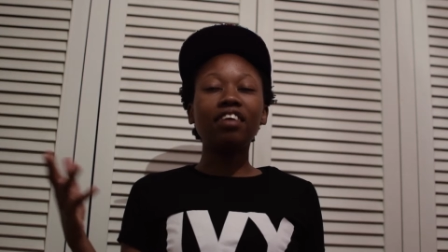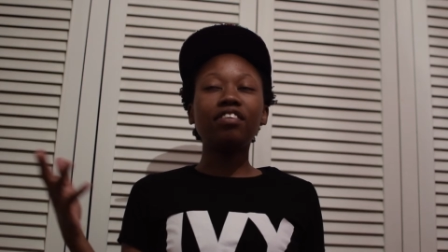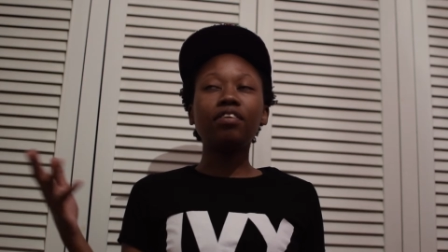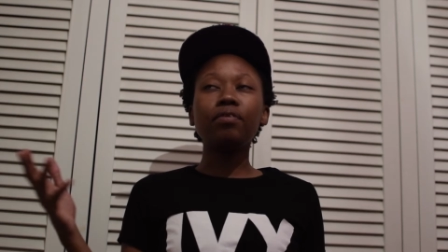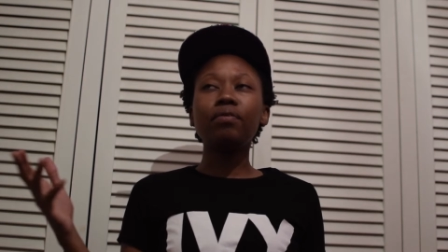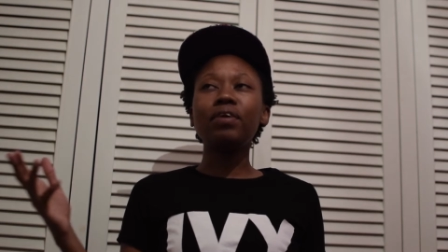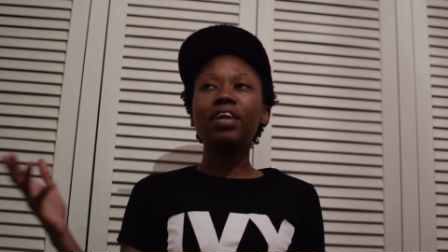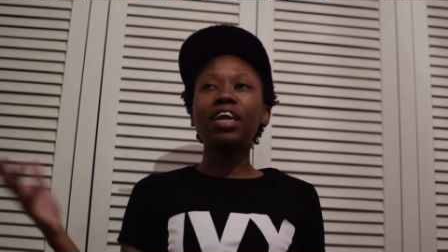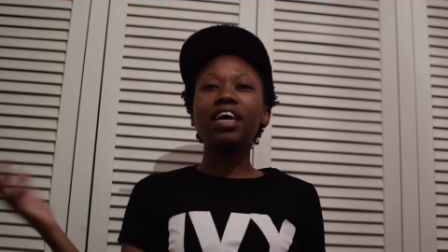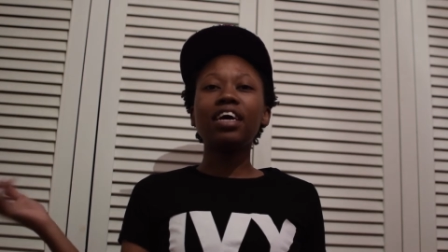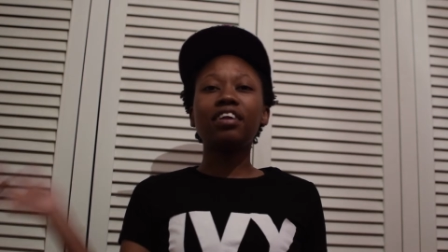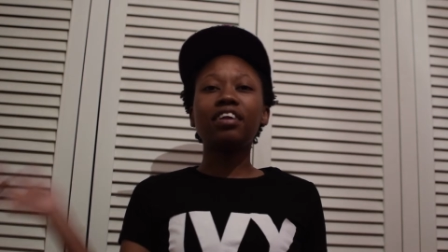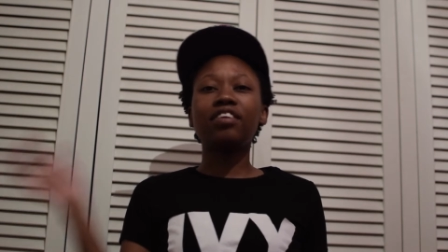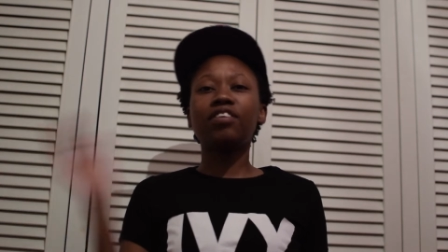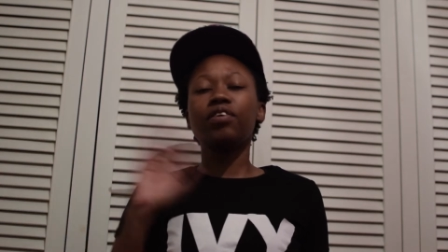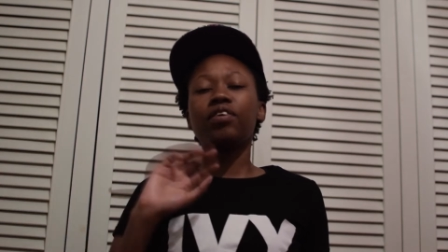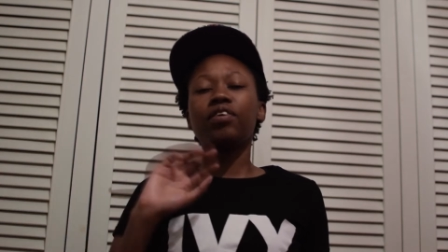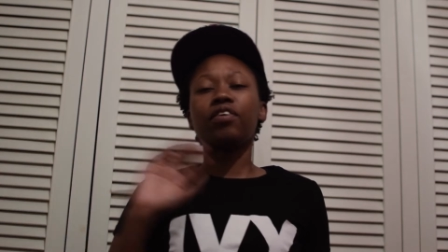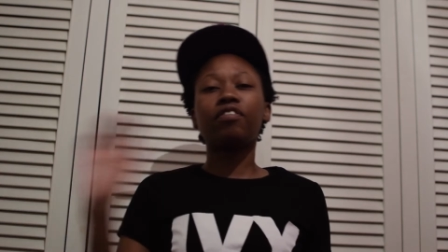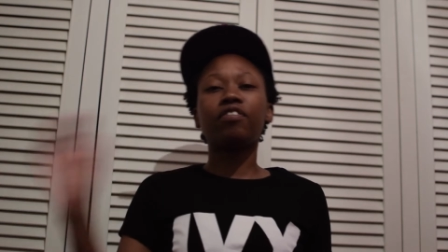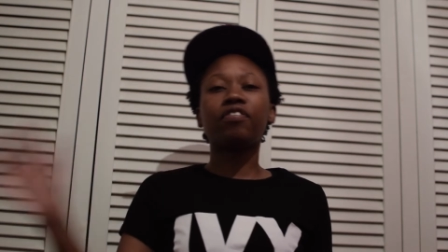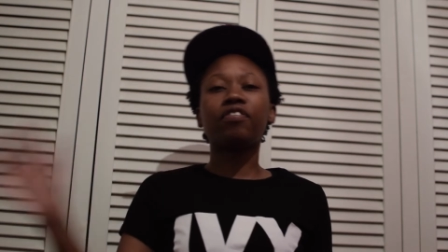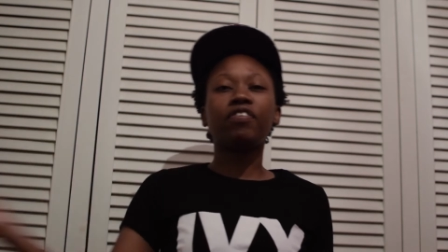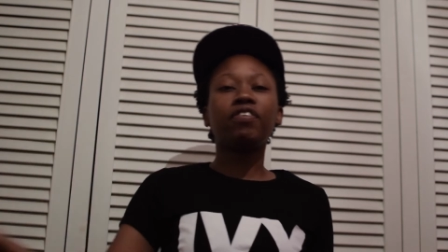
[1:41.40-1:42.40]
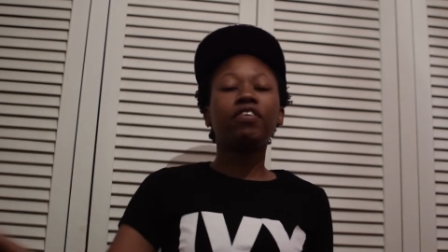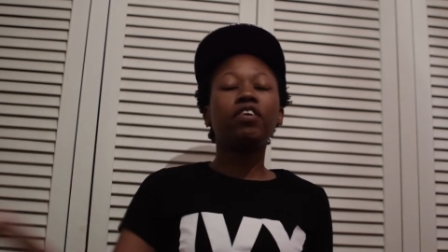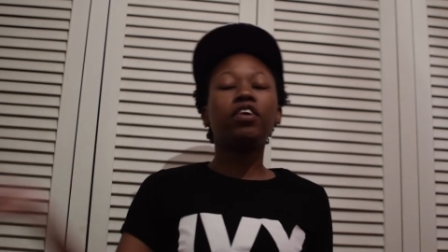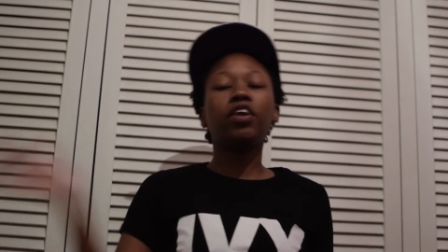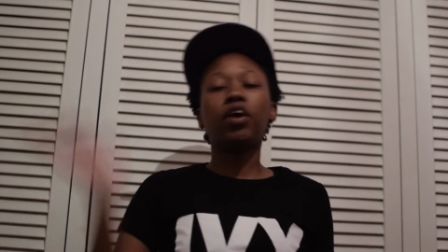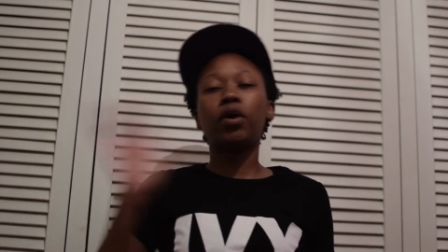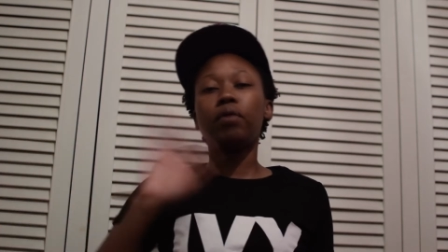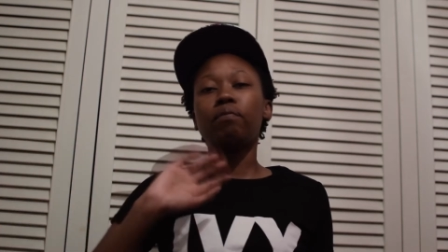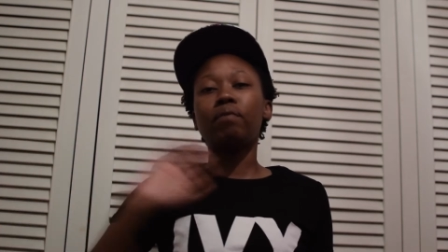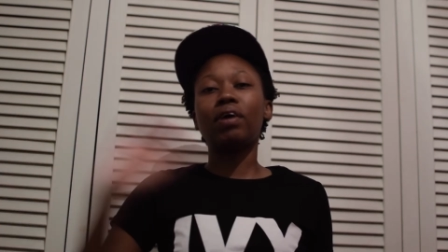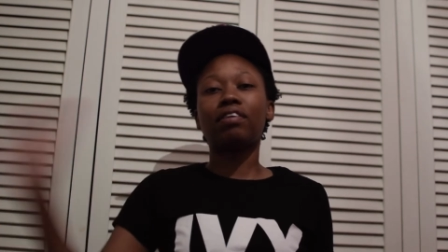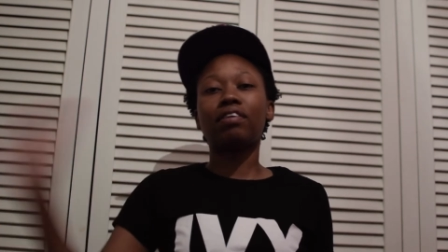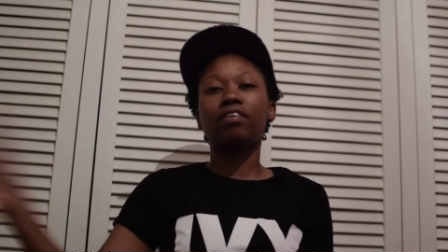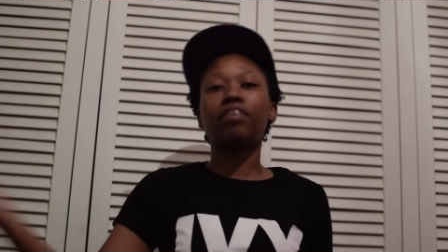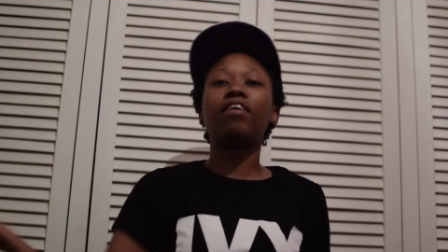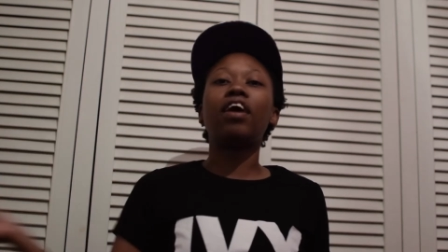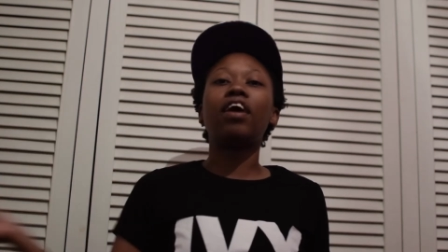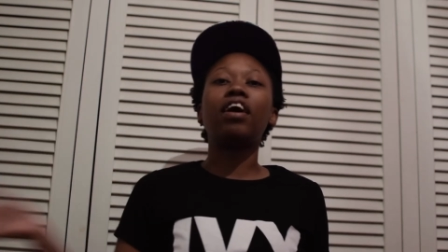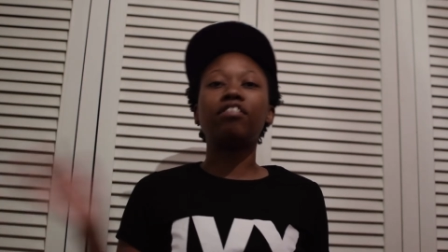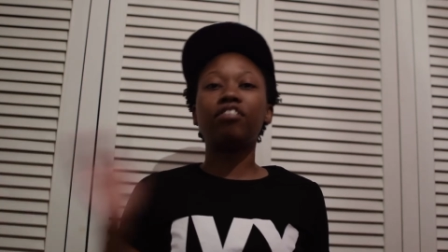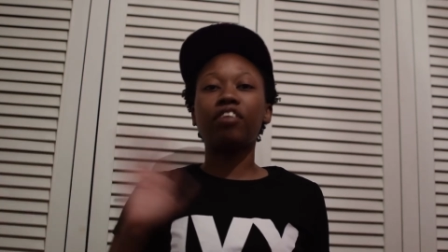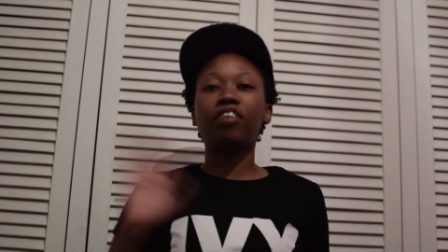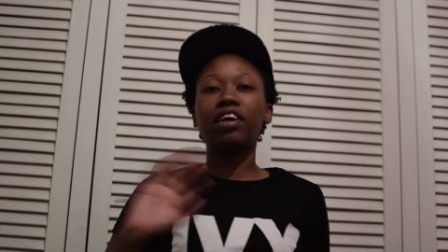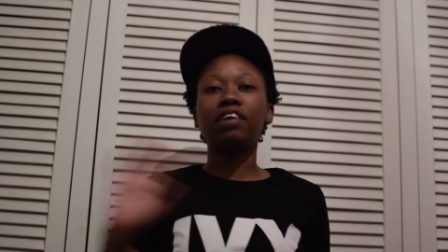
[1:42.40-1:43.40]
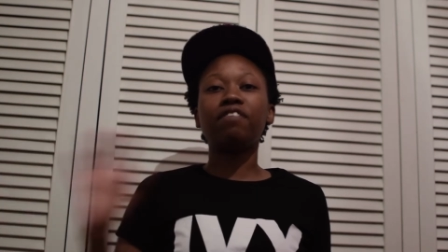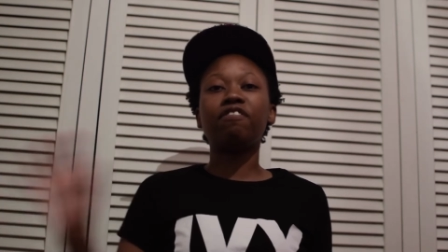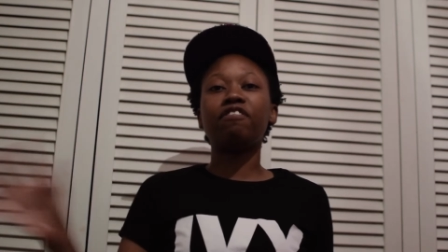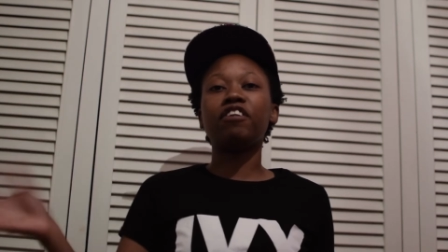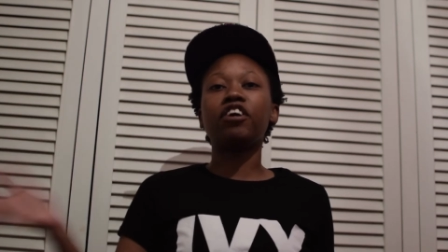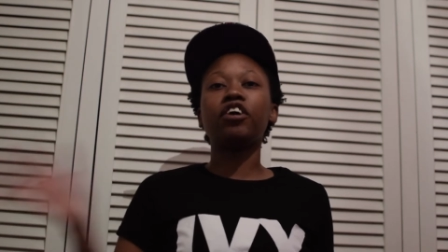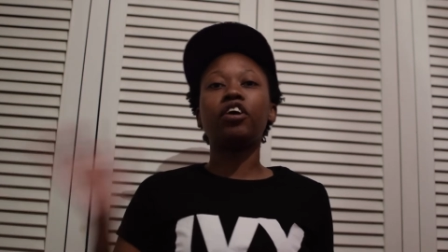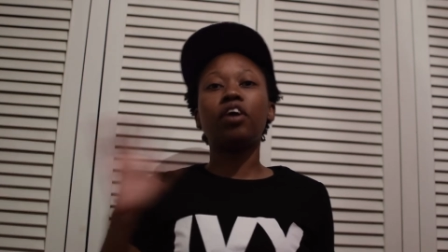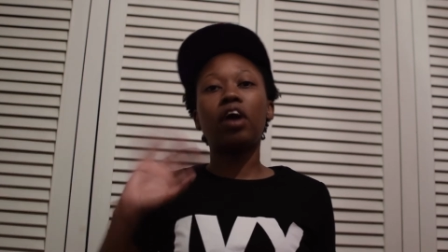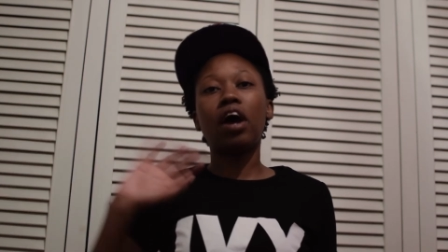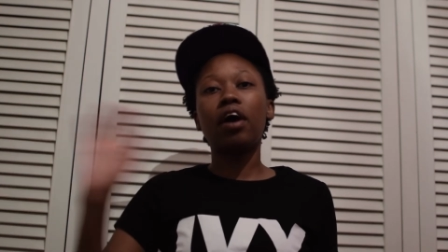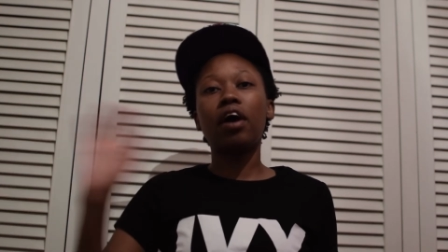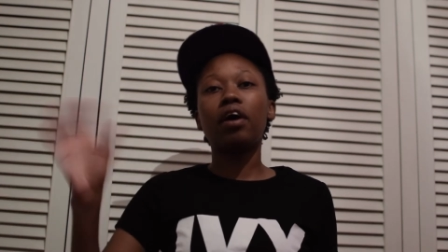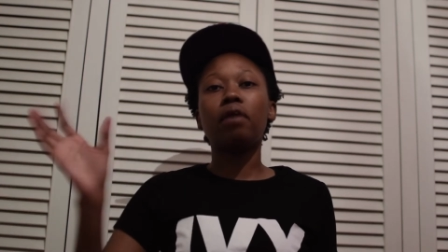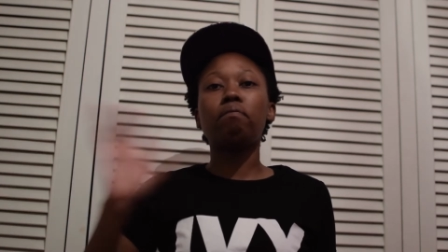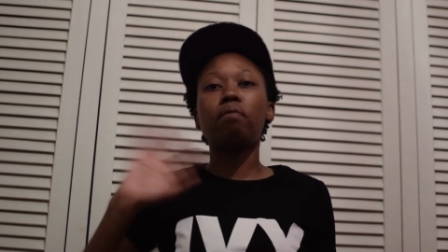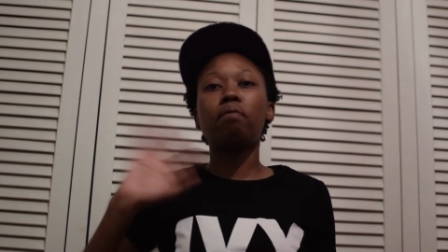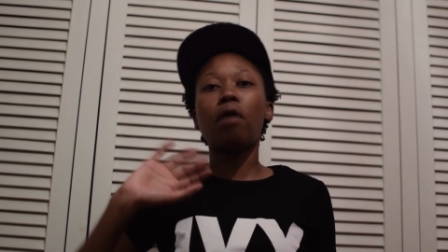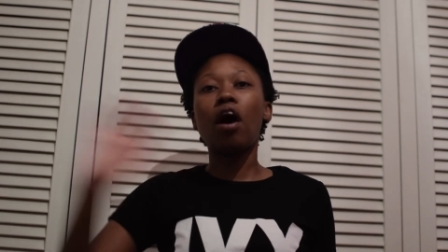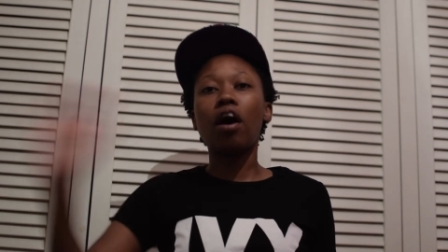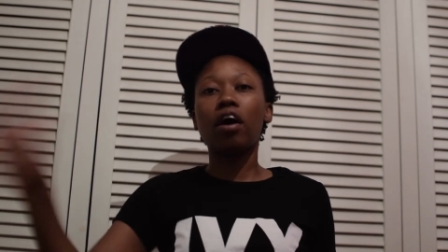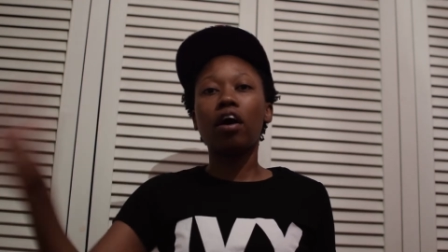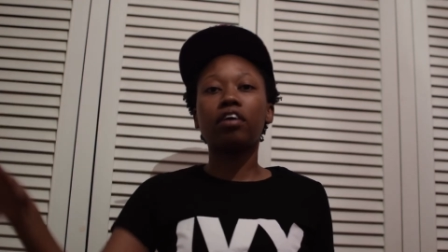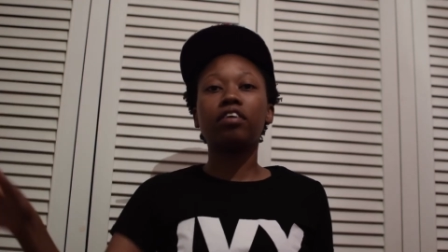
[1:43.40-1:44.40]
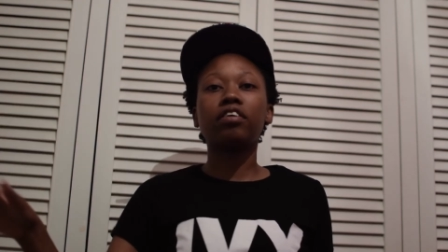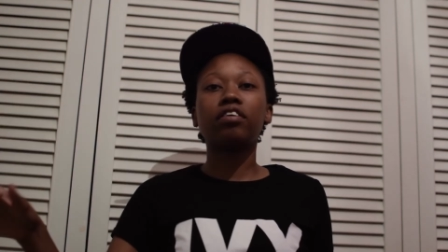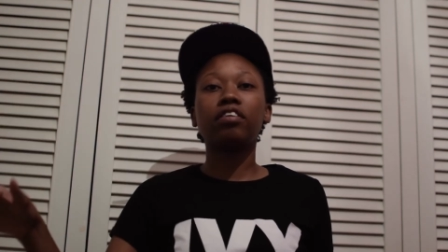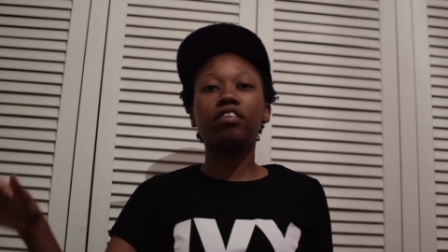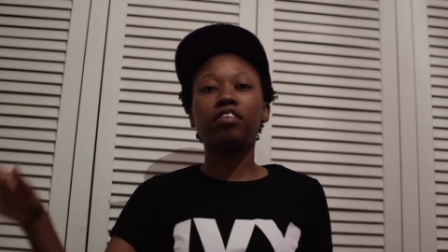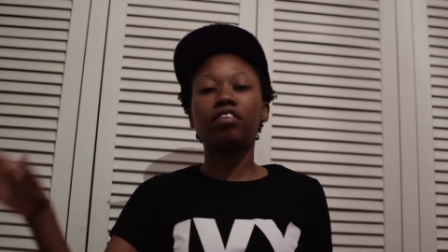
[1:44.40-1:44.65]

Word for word: so we like sort of you know messed around trying to figure out a park